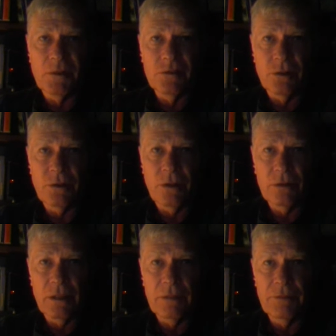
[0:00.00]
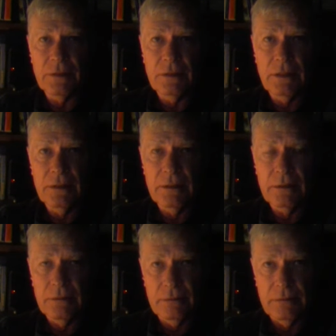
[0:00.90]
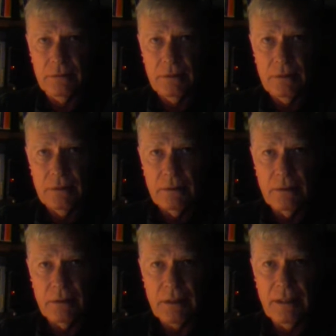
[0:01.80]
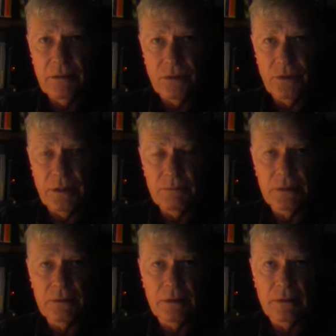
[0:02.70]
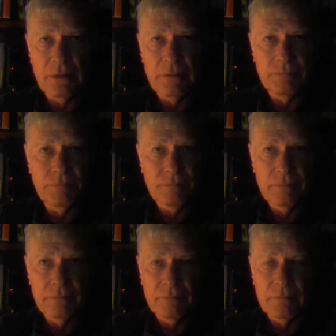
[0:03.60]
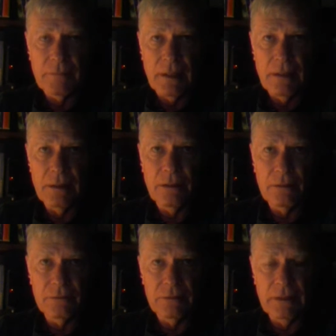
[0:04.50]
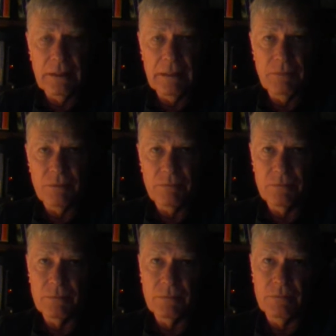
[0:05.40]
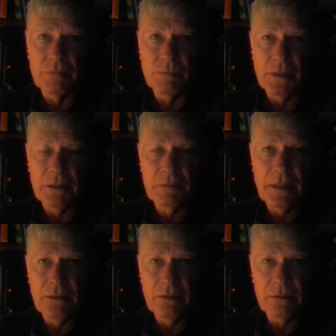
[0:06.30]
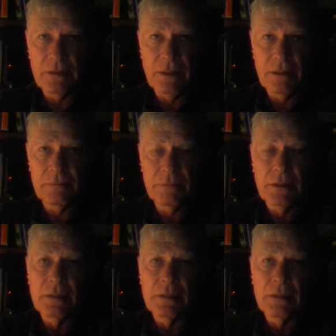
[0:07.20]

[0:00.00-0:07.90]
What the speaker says: so-called life-extending cancer treatments, and they keep on bringing them out all the time.